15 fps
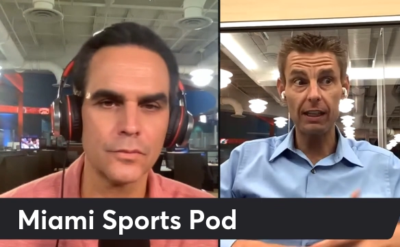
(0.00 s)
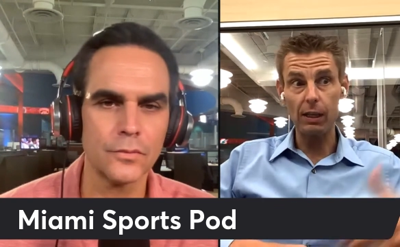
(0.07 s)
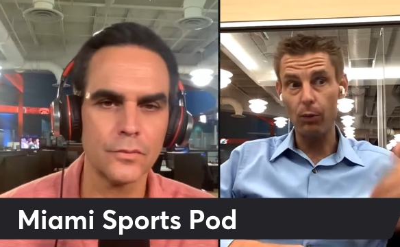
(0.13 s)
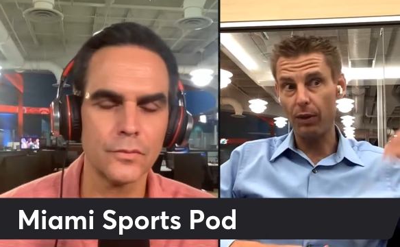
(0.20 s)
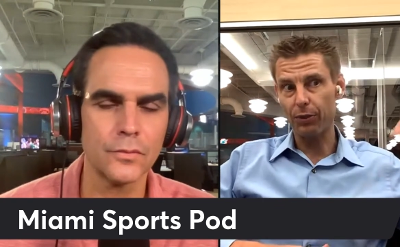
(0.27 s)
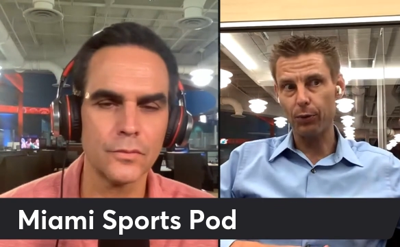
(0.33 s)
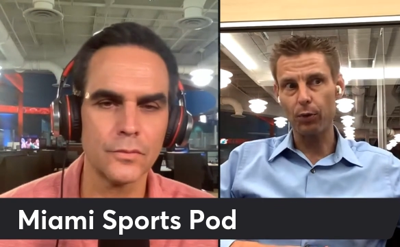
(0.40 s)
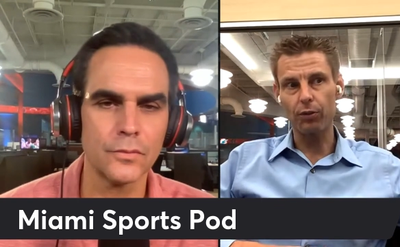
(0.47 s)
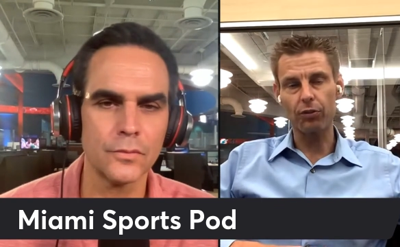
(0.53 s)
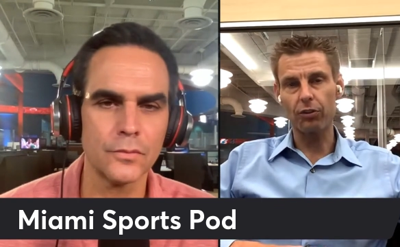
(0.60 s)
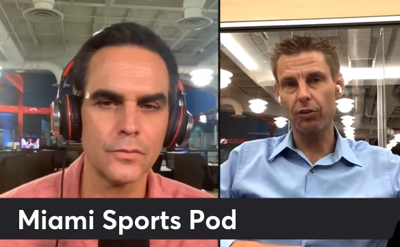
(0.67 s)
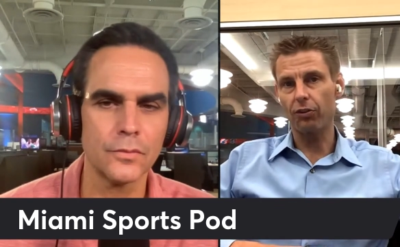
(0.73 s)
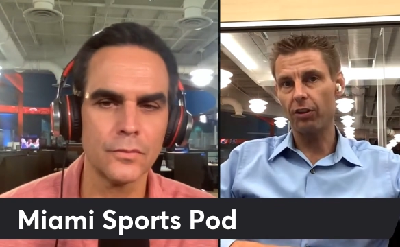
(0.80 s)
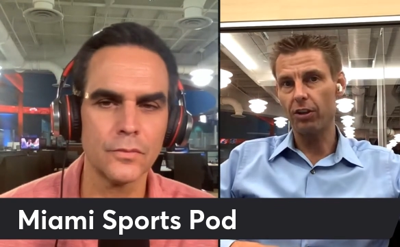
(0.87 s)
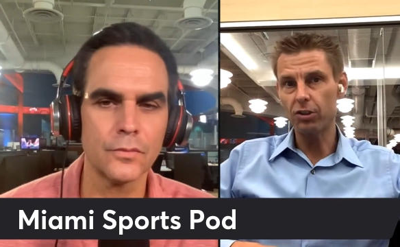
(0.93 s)
Speaker 1: He went through his
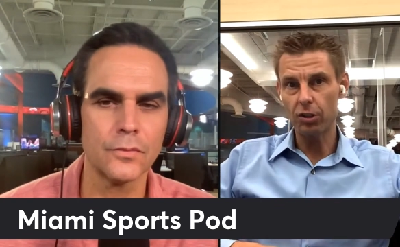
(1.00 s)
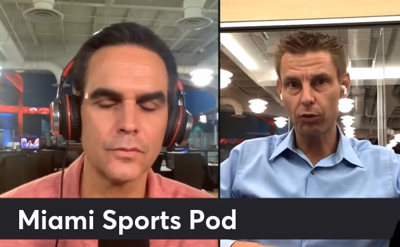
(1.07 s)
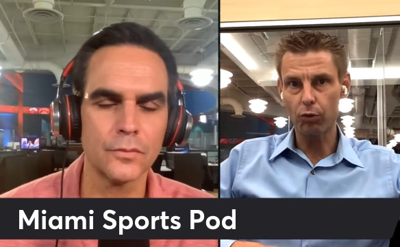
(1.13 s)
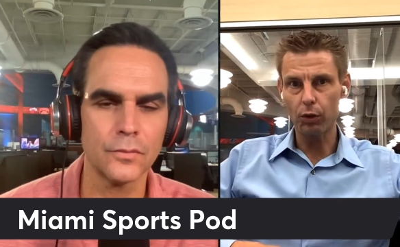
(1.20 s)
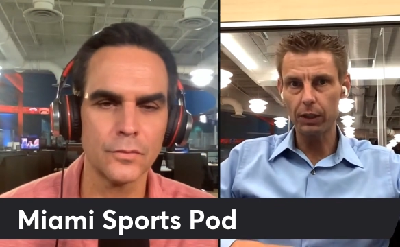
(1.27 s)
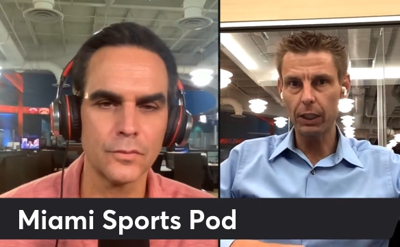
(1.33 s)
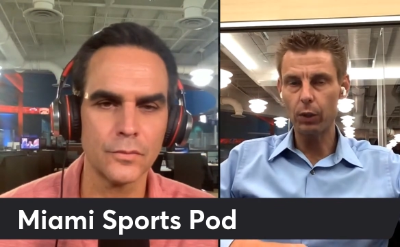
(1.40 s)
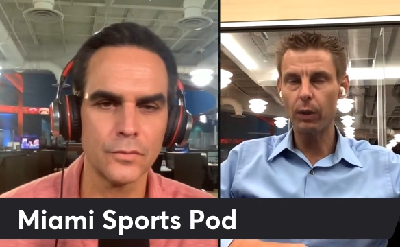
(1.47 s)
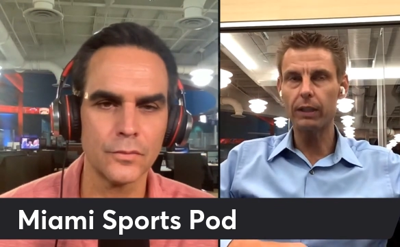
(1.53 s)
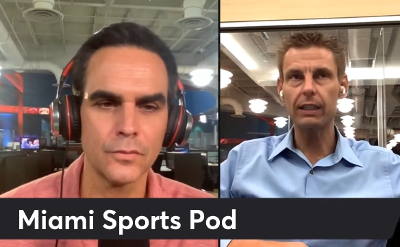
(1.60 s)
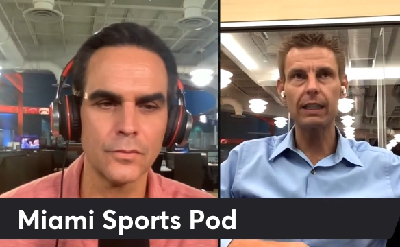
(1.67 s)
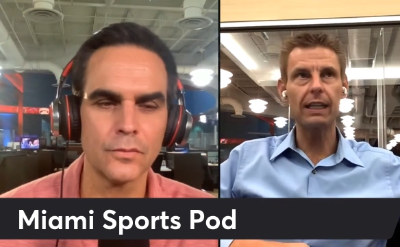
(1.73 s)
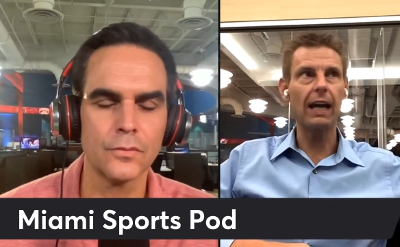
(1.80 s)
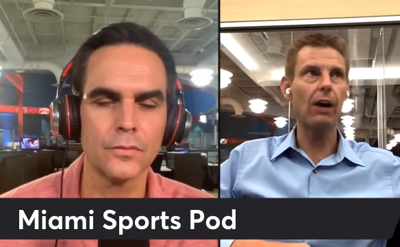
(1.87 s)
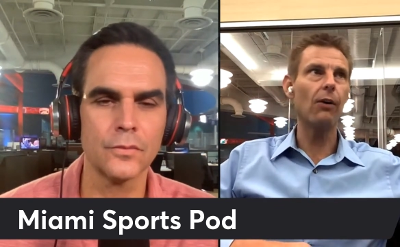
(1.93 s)
decisions really quickly.
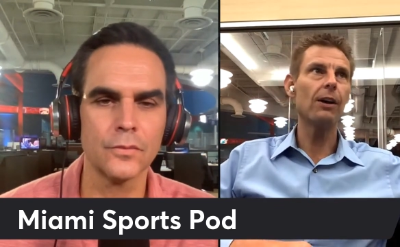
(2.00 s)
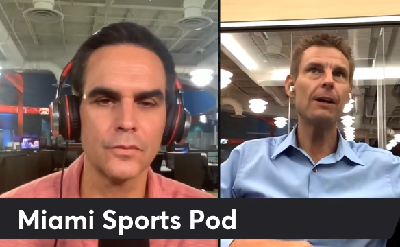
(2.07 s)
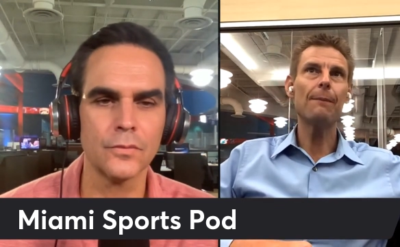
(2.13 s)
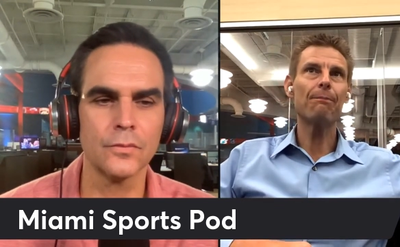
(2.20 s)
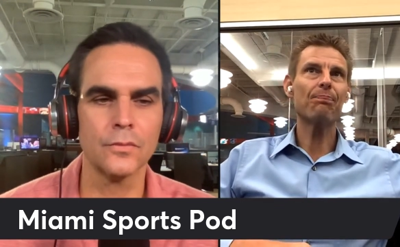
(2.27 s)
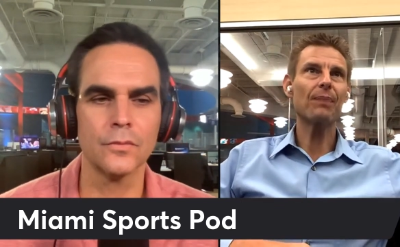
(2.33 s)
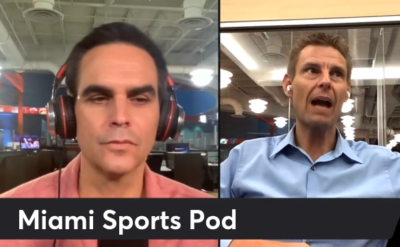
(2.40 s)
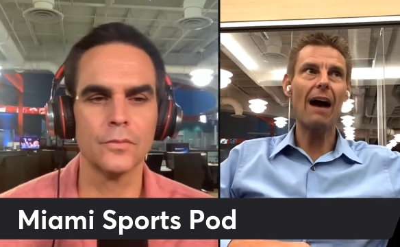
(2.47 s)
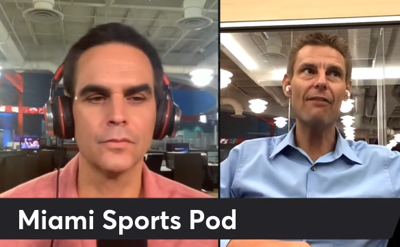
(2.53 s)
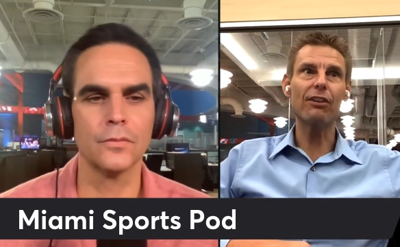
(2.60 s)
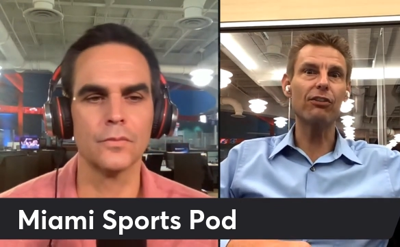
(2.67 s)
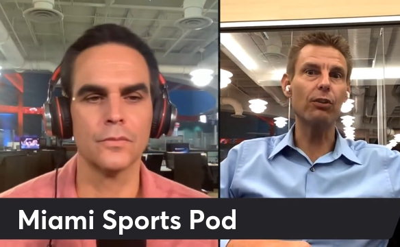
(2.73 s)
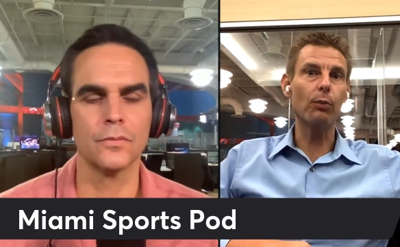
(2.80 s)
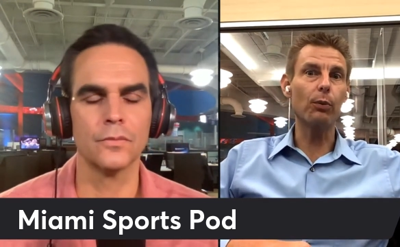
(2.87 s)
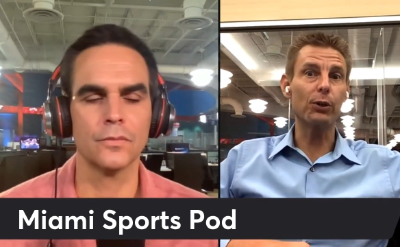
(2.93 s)
Now,
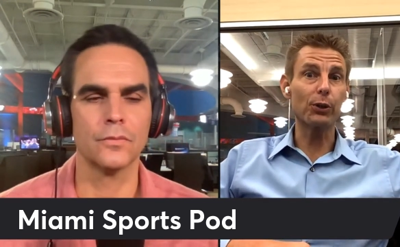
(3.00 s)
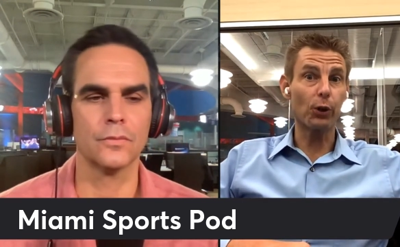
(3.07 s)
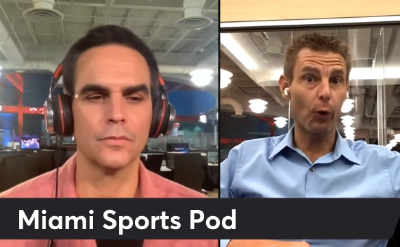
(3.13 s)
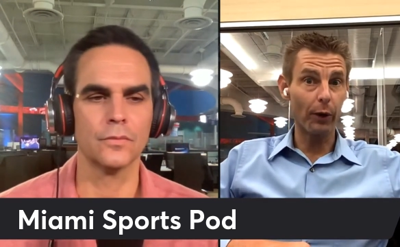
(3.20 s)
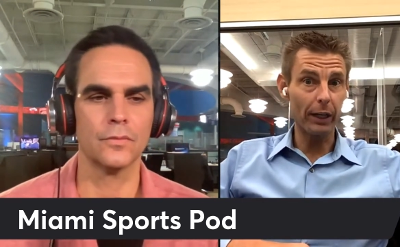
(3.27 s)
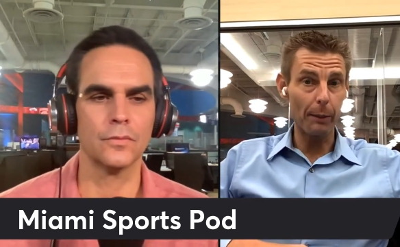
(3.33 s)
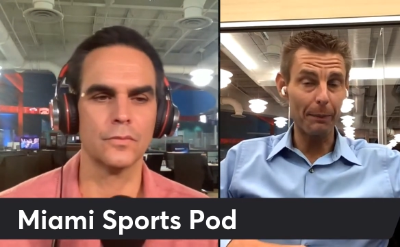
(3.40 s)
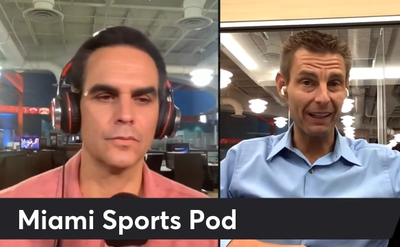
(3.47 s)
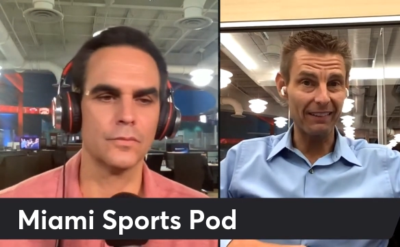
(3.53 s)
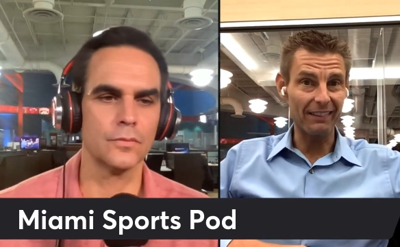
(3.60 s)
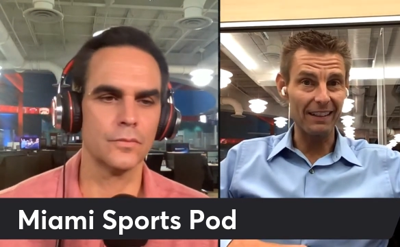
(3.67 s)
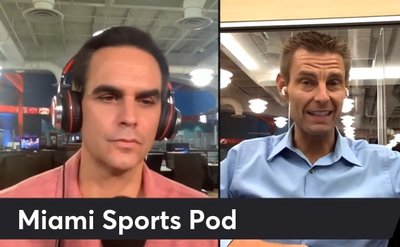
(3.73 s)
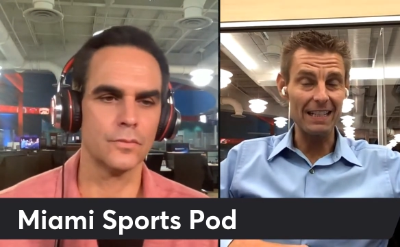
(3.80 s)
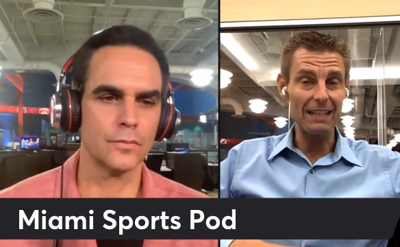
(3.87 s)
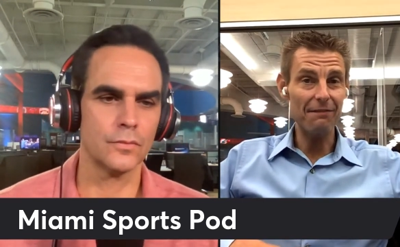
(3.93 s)
obviously, when you're going up against a
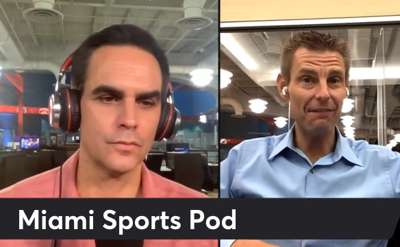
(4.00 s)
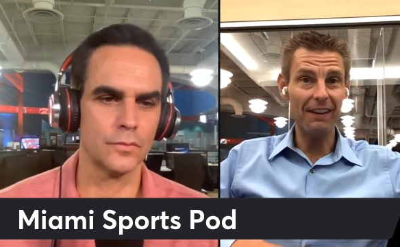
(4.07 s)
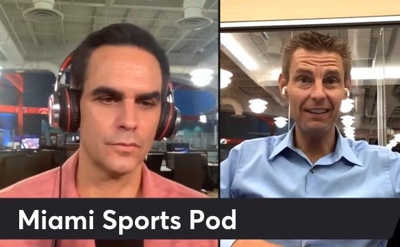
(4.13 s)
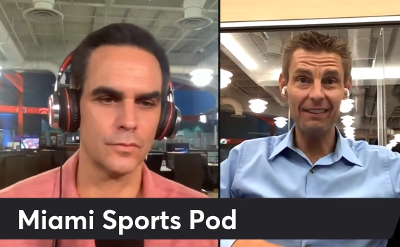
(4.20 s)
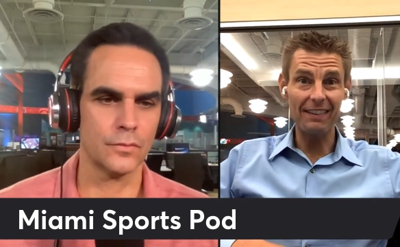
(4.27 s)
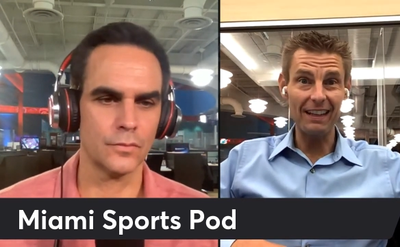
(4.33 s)
defense